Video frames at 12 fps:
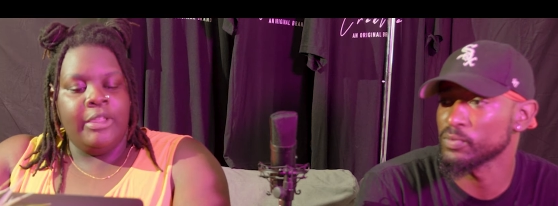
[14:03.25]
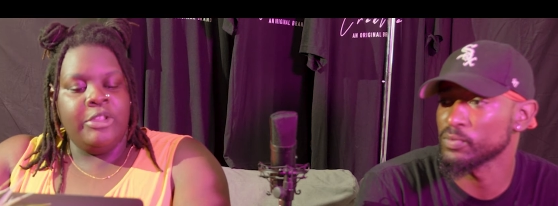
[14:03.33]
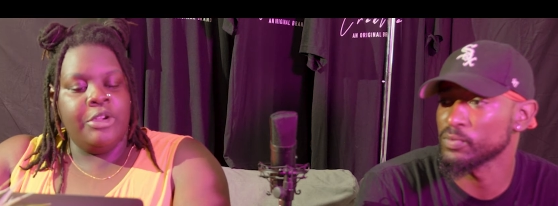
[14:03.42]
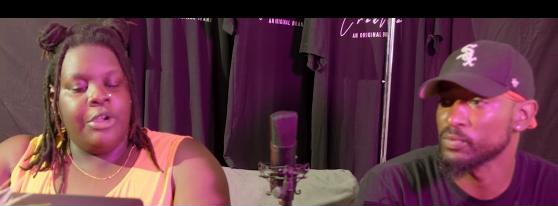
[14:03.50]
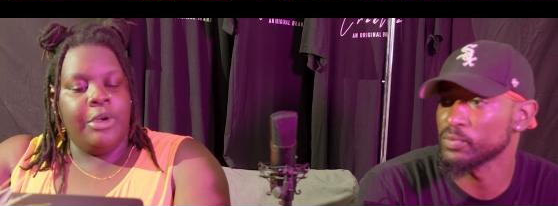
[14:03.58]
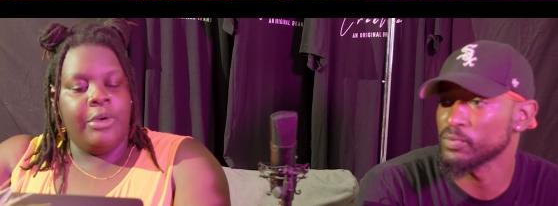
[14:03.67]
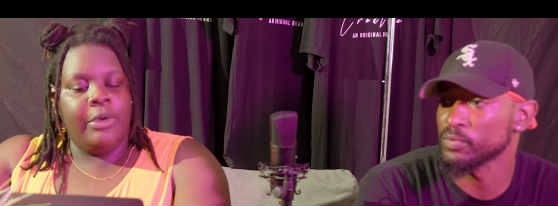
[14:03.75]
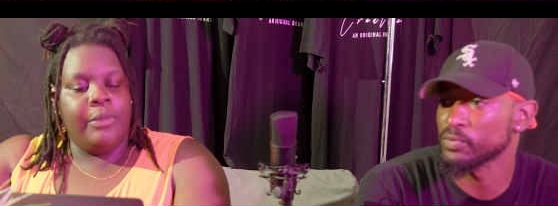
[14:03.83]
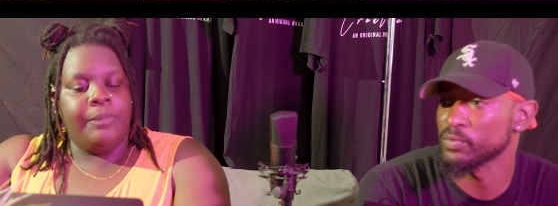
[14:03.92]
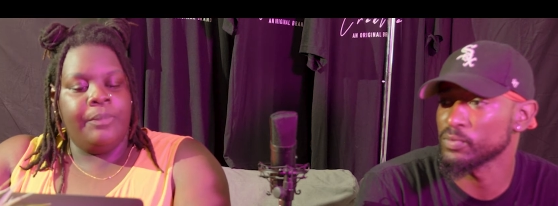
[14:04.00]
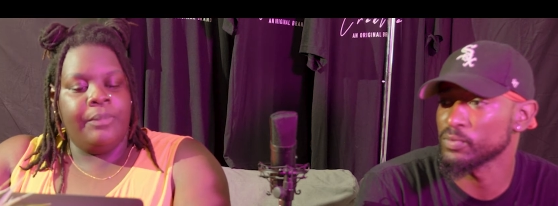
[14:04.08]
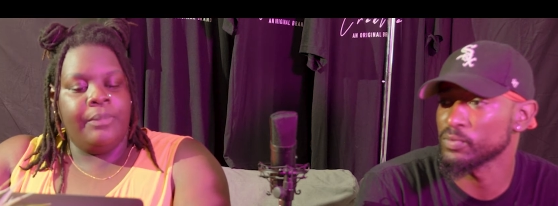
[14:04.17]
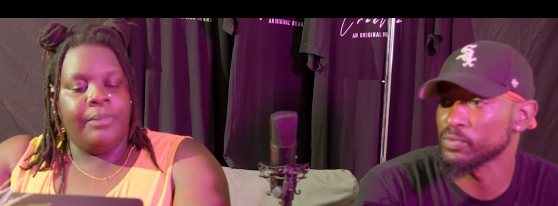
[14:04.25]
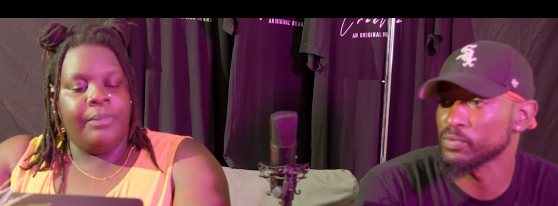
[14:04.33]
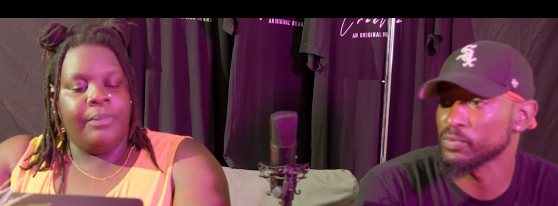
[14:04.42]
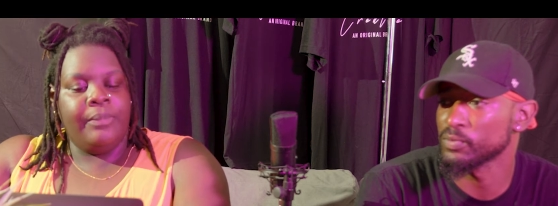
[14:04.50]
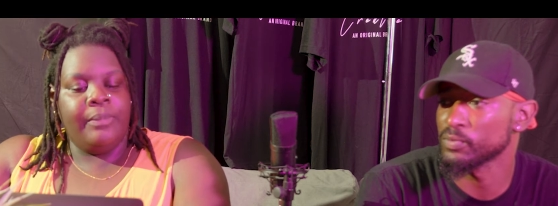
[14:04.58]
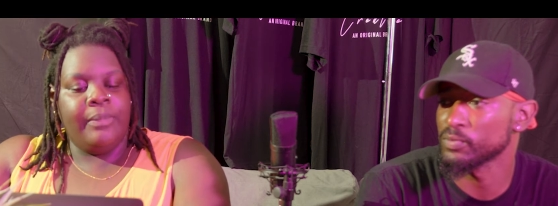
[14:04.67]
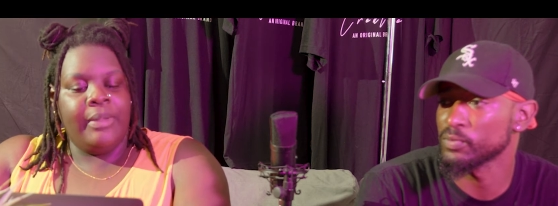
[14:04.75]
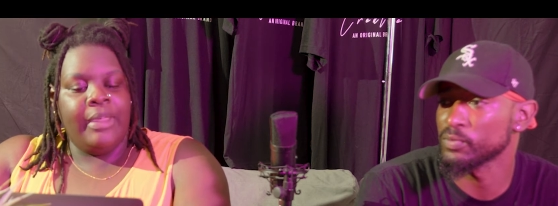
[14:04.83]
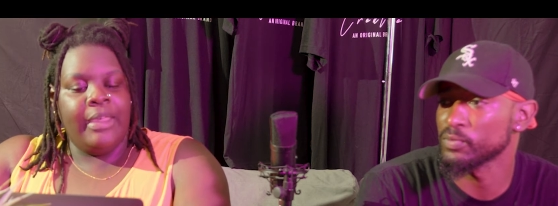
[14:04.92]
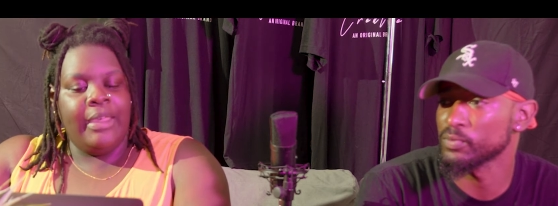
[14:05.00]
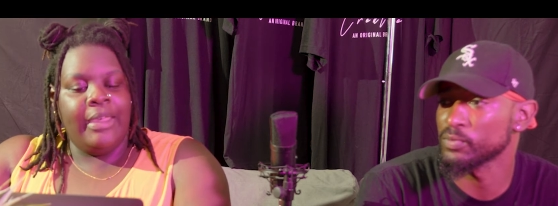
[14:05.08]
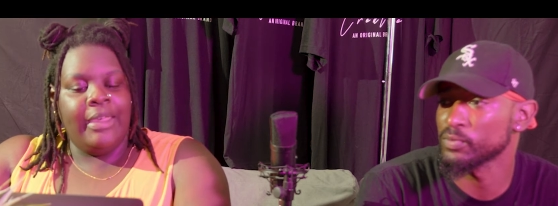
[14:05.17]
Speaker 1: Your girl
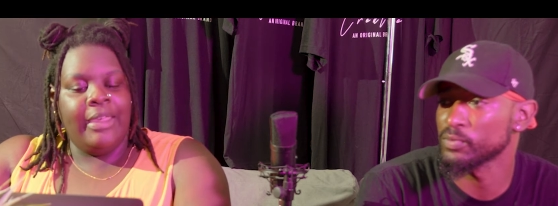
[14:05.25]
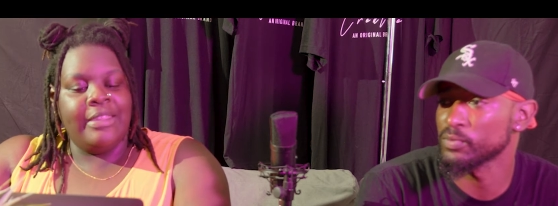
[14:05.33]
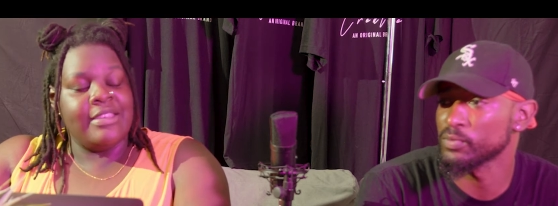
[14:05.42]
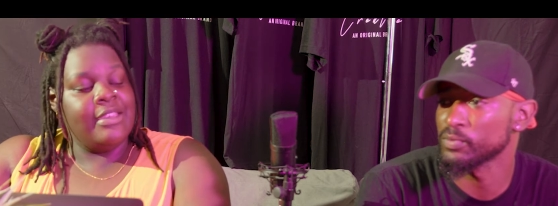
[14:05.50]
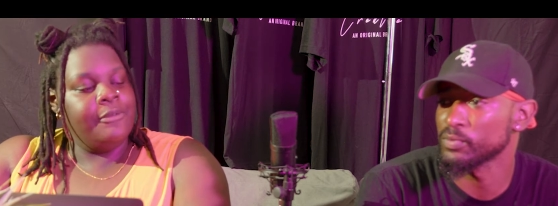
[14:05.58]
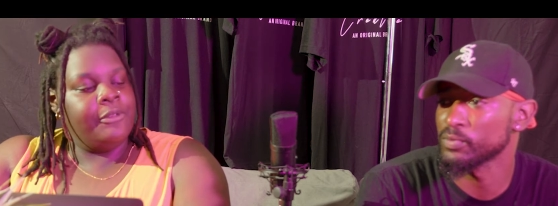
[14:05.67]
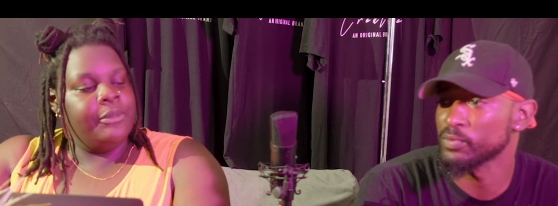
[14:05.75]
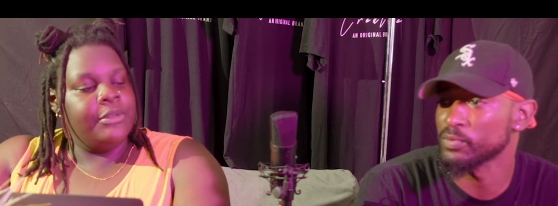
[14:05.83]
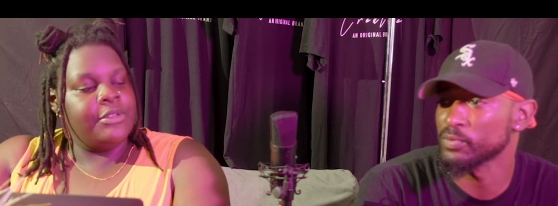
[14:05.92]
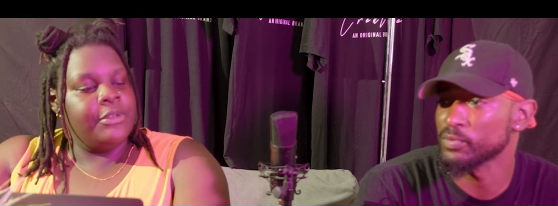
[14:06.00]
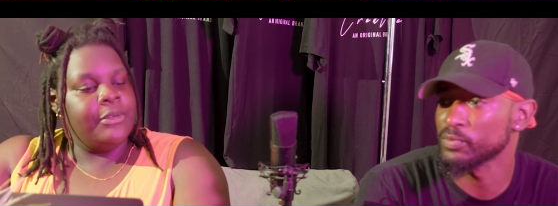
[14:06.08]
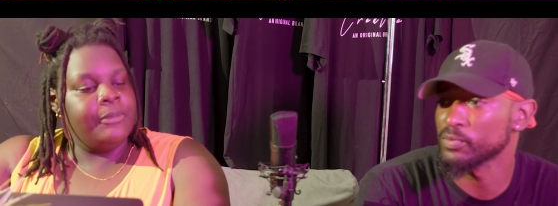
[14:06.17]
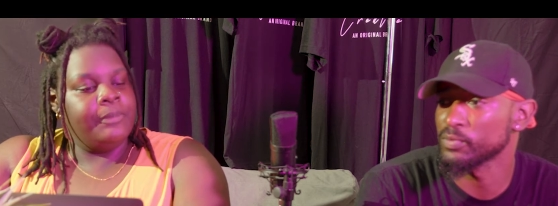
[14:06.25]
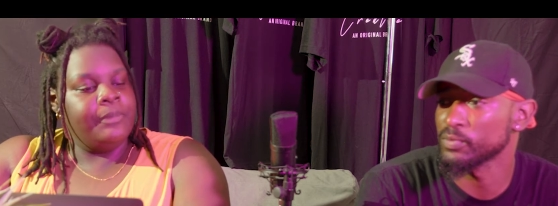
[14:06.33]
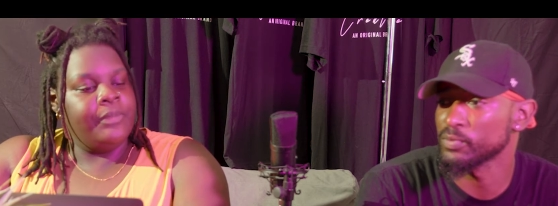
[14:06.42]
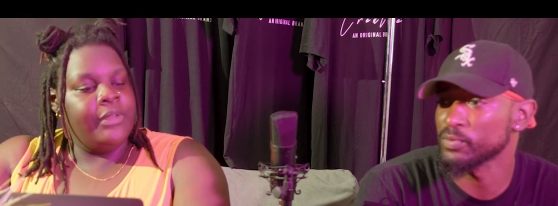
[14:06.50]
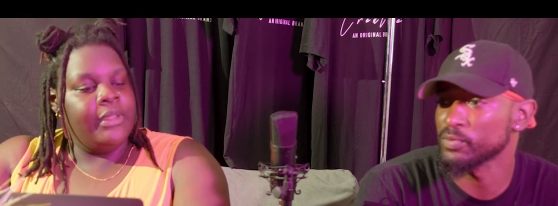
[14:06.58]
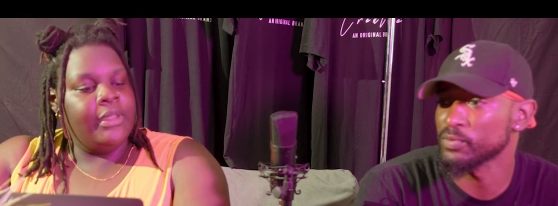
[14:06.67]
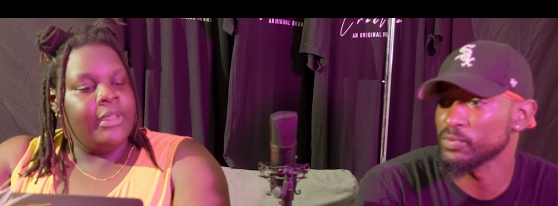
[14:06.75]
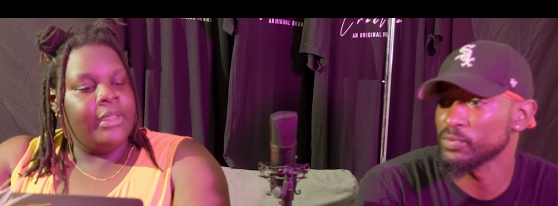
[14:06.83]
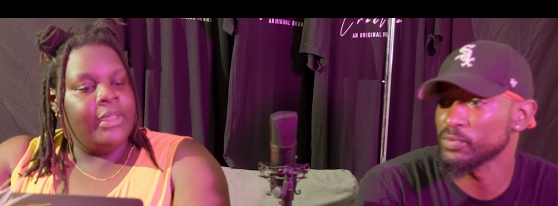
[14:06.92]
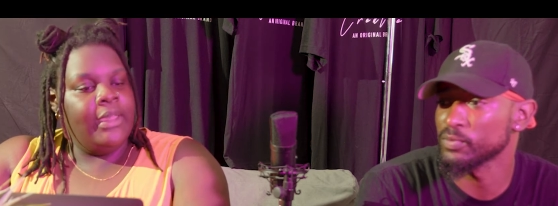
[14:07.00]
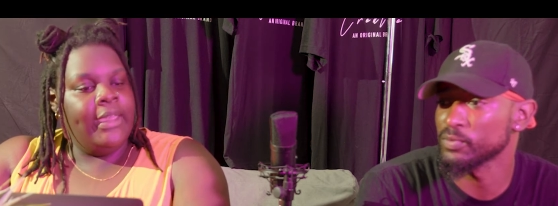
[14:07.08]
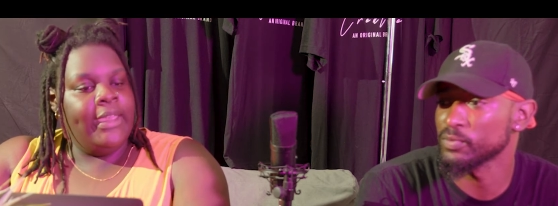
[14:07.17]
is an influencer,
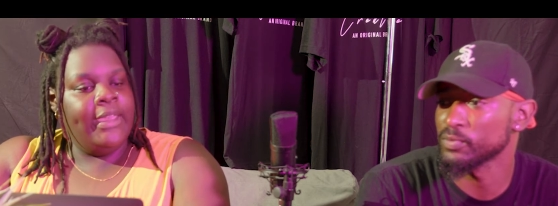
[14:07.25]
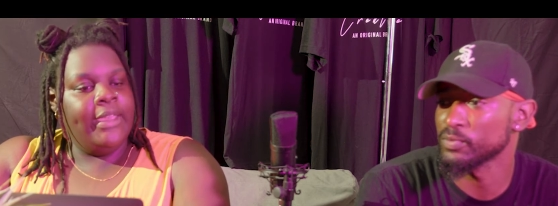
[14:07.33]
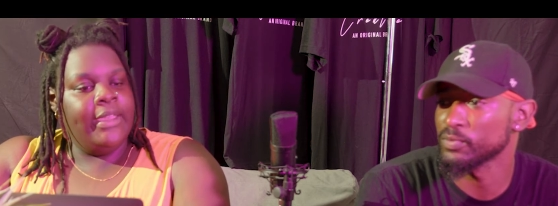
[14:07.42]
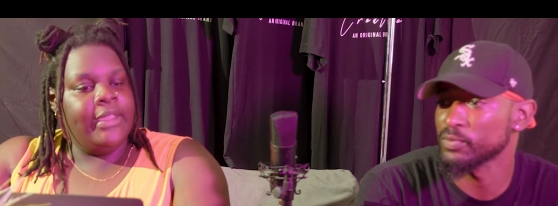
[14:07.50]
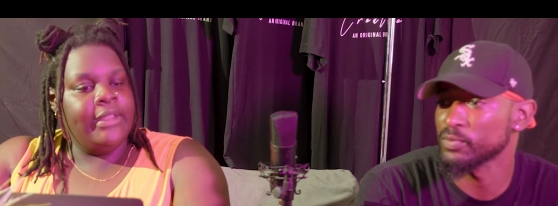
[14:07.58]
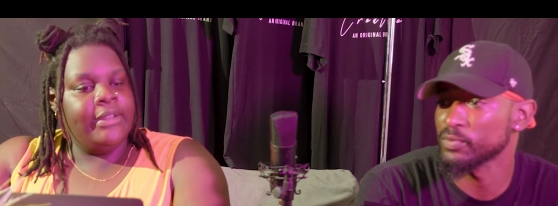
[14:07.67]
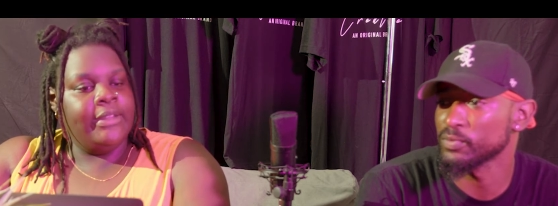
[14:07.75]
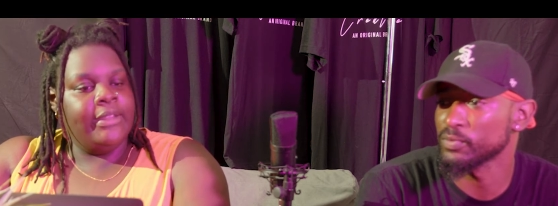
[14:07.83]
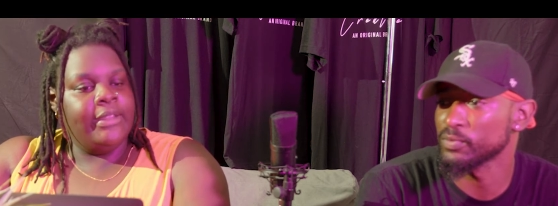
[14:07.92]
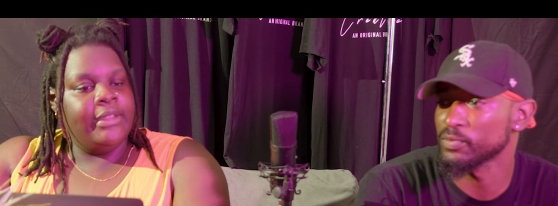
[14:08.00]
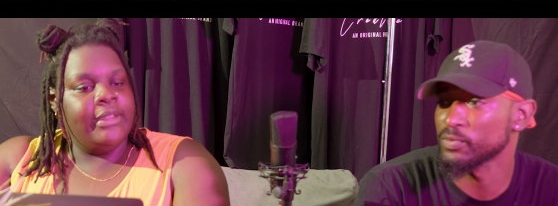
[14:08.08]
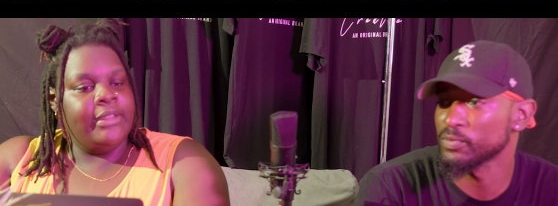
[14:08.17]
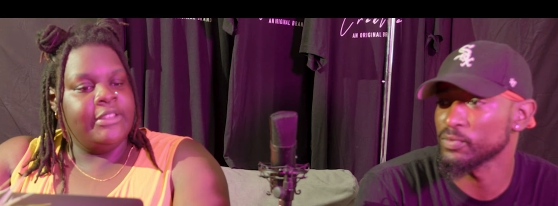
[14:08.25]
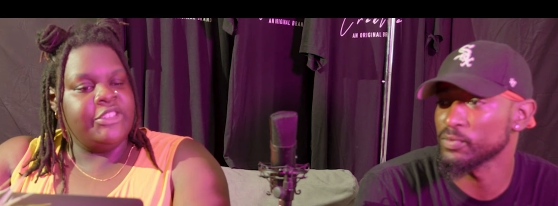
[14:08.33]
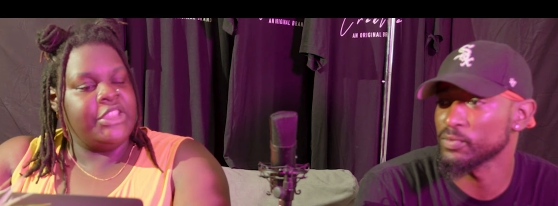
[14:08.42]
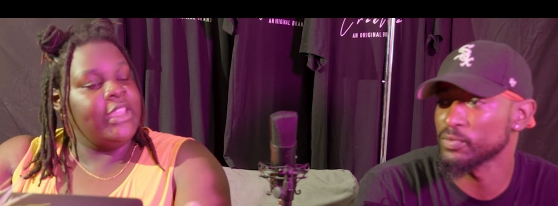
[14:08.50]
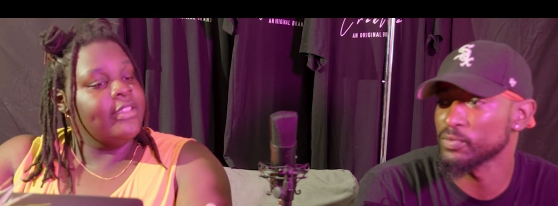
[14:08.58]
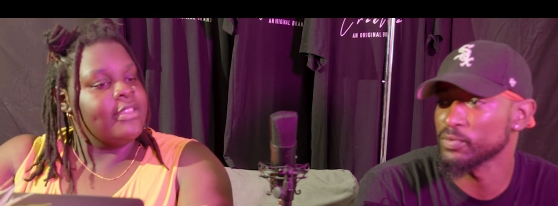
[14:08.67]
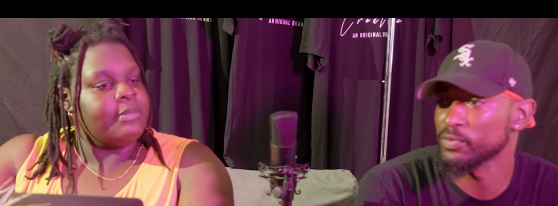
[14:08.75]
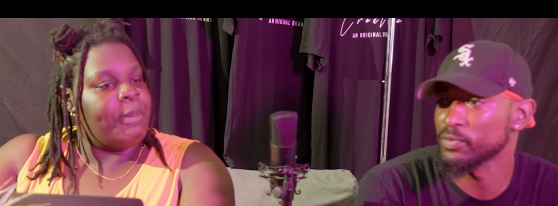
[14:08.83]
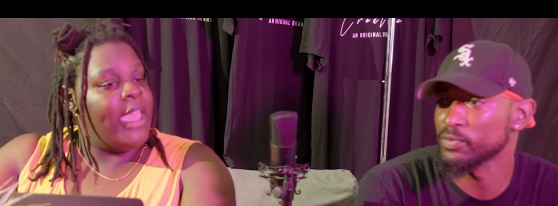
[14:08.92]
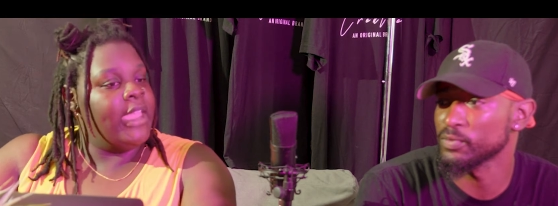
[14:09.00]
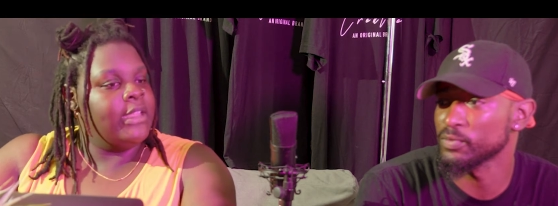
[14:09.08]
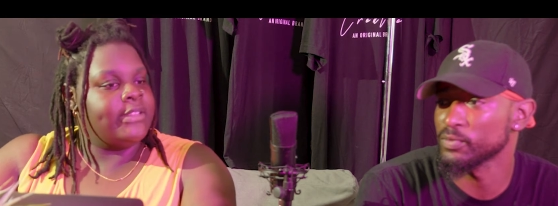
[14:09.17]
and she gets
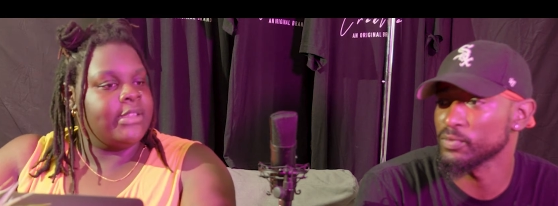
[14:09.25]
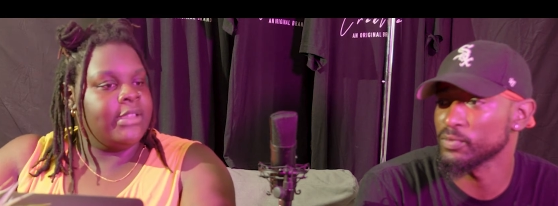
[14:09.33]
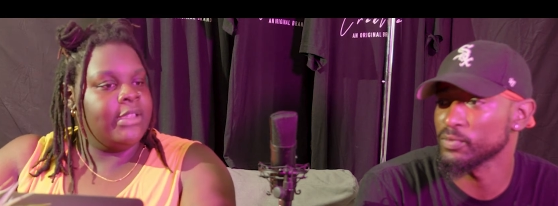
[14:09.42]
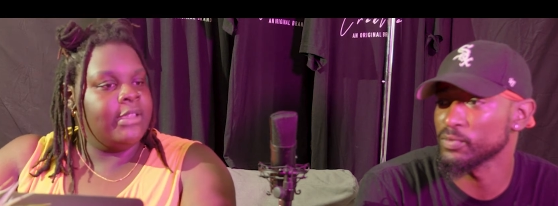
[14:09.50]
paid to